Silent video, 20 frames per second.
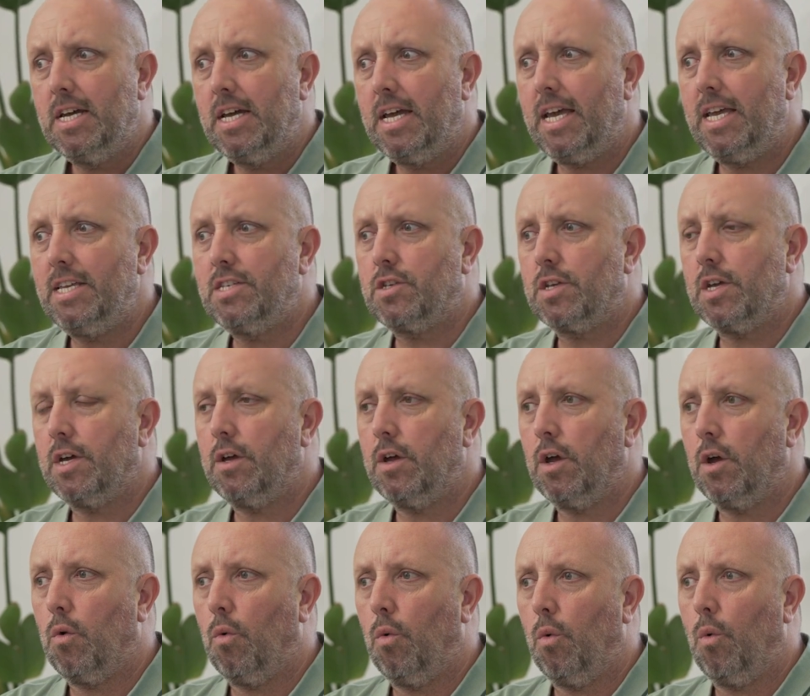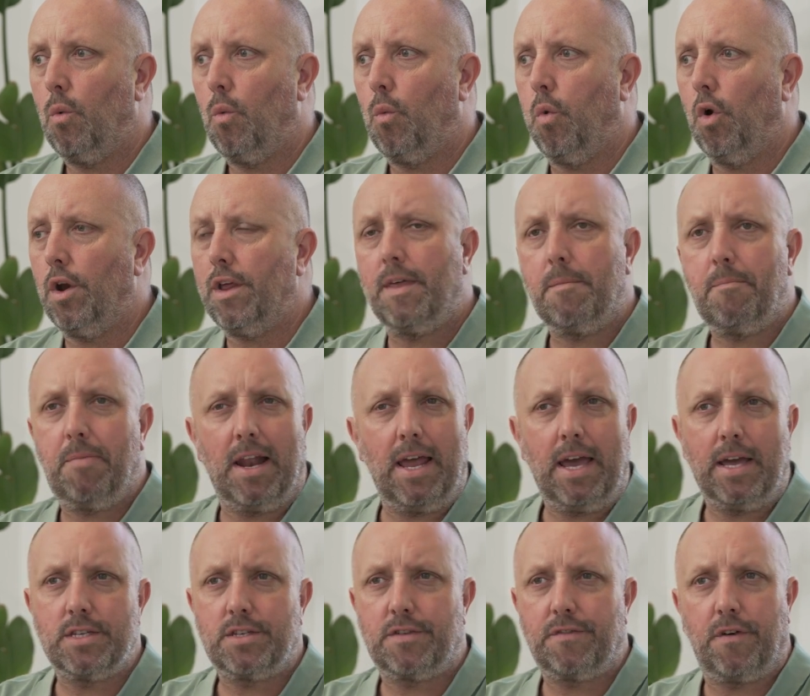what are the
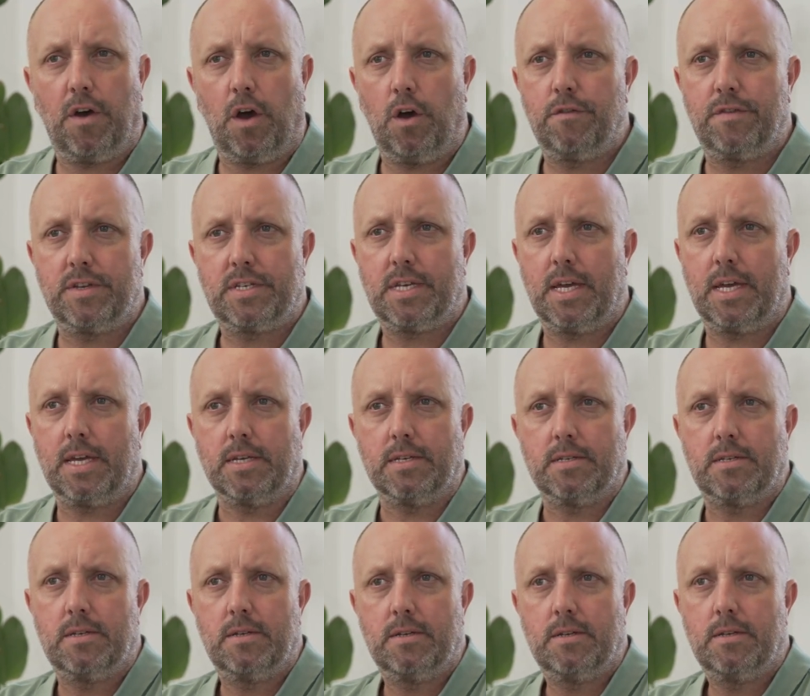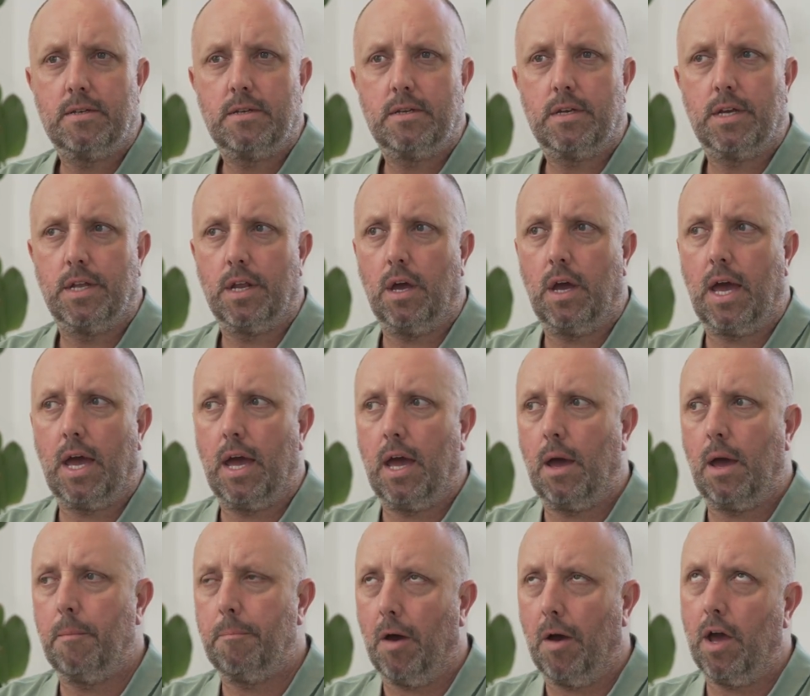plans for overseas?
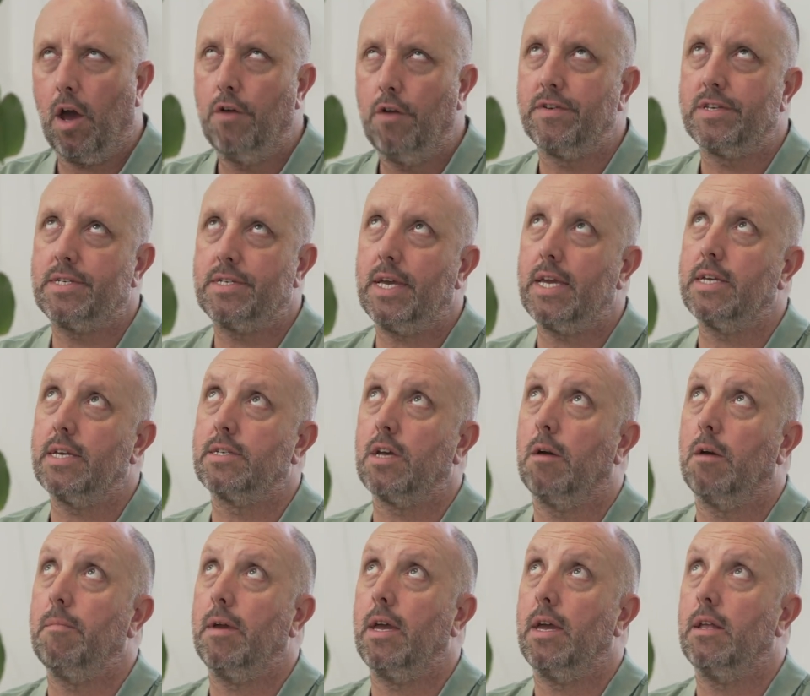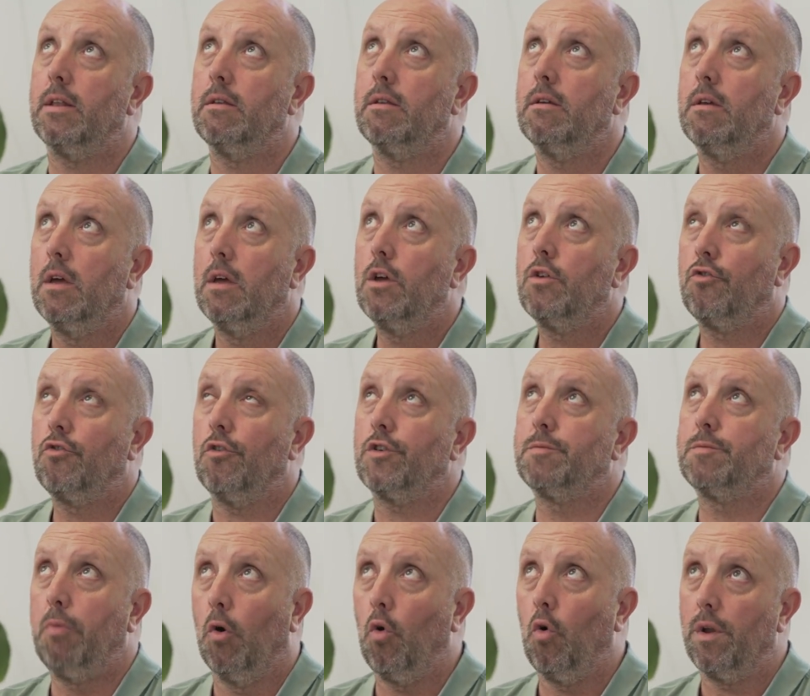And by overseas, I mean
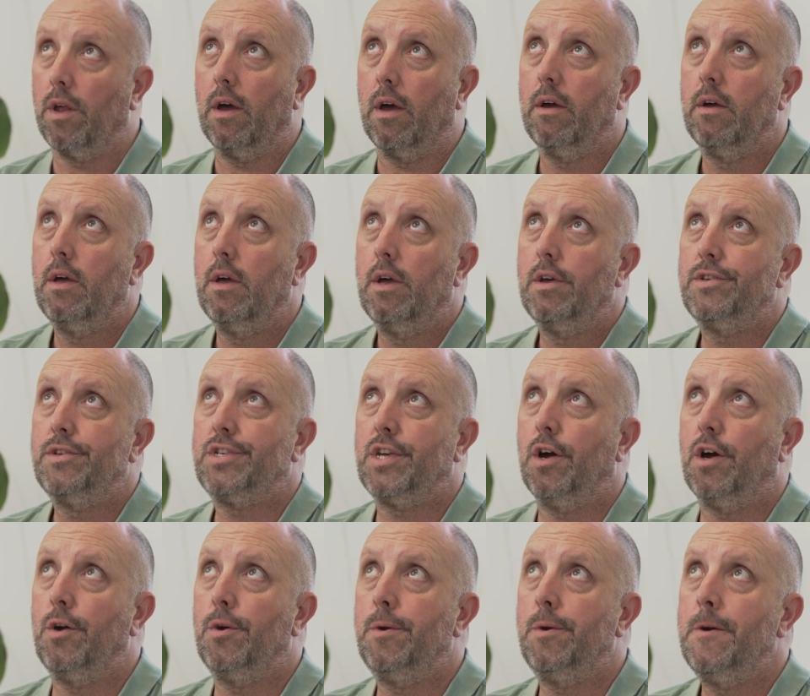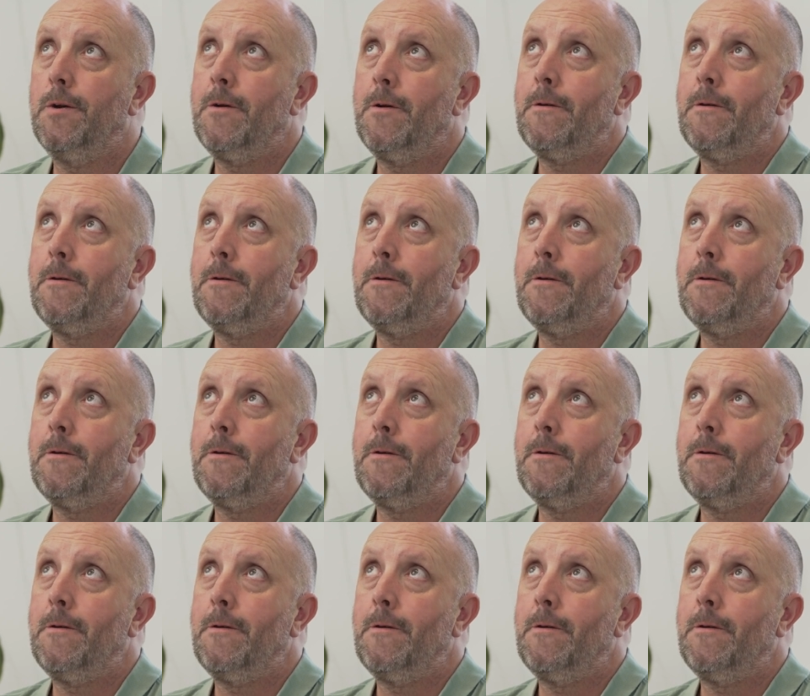cross-border. So